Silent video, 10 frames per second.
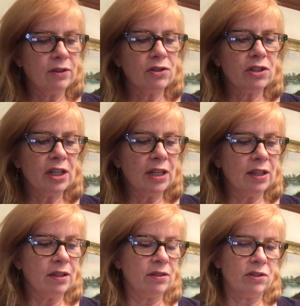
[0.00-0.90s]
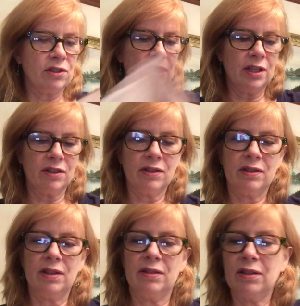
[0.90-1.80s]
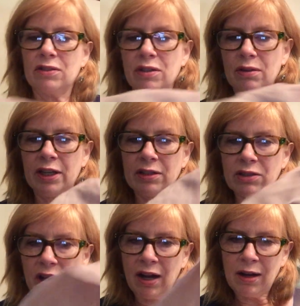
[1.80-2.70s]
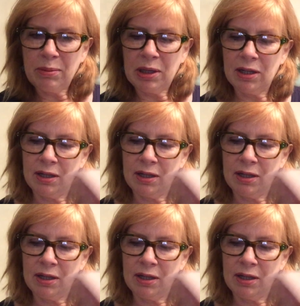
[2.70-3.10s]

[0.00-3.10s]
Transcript: she just did such a great job